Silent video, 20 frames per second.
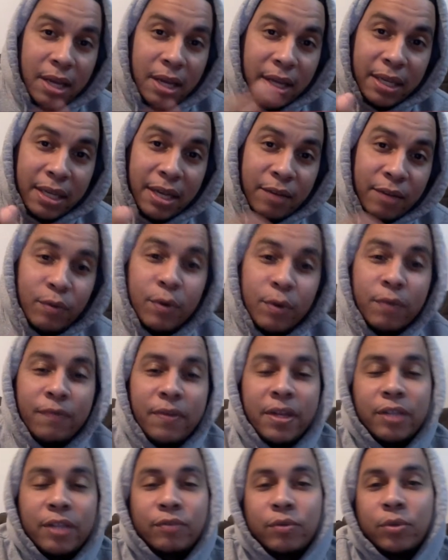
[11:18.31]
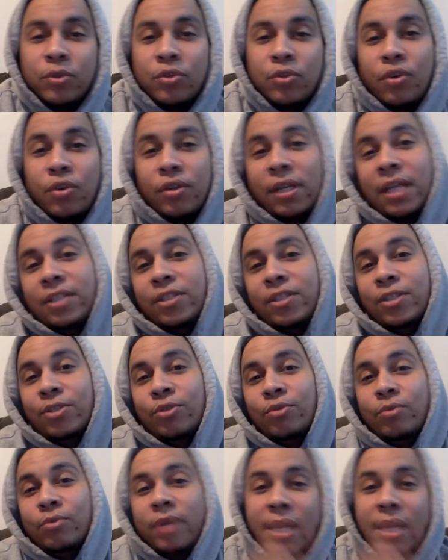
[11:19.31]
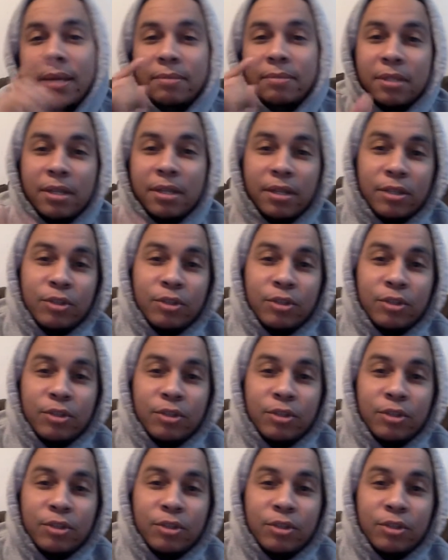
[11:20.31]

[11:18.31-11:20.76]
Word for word: Again, Real Fans, Real Talk, Legend in Two Games.